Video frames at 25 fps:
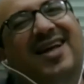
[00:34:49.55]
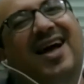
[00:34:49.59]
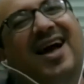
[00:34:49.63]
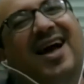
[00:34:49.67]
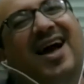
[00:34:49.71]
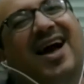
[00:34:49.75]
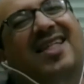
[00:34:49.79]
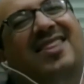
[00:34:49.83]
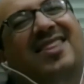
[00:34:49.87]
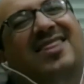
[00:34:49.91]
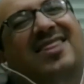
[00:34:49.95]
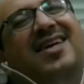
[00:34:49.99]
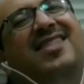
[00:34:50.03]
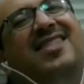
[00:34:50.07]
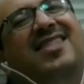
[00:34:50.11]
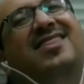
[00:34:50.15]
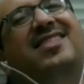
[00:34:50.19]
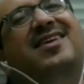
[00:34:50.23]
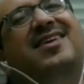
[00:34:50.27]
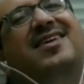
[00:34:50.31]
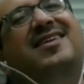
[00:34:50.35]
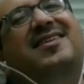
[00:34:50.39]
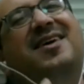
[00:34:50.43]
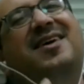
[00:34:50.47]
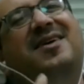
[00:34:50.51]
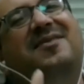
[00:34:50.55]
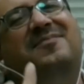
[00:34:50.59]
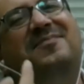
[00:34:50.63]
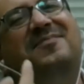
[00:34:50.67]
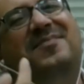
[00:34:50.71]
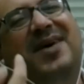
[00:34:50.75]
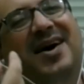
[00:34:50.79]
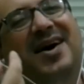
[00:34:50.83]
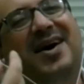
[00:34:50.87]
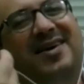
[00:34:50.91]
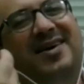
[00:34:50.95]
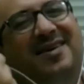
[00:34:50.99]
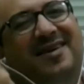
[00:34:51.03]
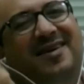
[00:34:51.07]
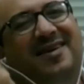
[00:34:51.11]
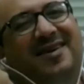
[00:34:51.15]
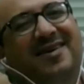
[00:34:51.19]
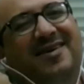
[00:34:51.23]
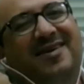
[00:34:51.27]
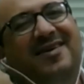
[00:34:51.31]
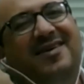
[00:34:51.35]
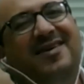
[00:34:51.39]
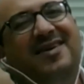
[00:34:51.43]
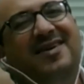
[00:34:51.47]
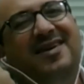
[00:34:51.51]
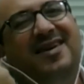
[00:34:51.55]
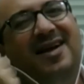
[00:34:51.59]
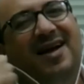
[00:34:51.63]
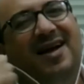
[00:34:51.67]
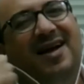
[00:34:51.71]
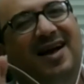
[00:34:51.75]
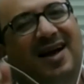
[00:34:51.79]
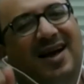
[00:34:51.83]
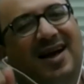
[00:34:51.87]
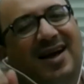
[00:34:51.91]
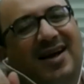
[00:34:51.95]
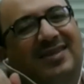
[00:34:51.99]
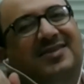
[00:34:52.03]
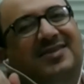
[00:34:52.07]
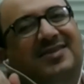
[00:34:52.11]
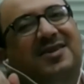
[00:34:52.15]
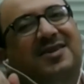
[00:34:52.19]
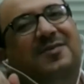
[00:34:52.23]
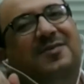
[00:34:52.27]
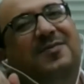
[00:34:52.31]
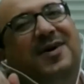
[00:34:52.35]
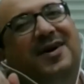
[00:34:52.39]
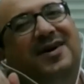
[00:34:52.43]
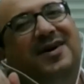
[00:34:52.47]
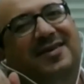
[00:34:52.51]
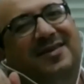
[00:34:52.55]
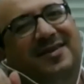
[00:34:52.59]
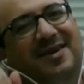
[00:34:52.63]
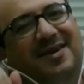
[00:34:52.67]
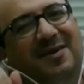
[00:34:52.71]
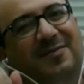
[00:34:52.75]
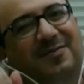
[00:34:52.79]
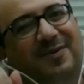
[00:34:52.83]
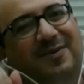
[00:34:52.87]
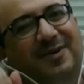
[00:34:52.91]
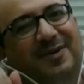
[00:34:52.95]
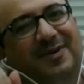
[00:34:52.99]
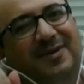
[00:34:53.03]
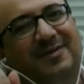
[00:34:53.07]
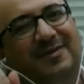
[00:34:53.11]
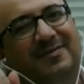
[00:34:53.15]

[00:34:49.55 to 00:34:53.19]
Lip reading: and then they come back here as a married couple.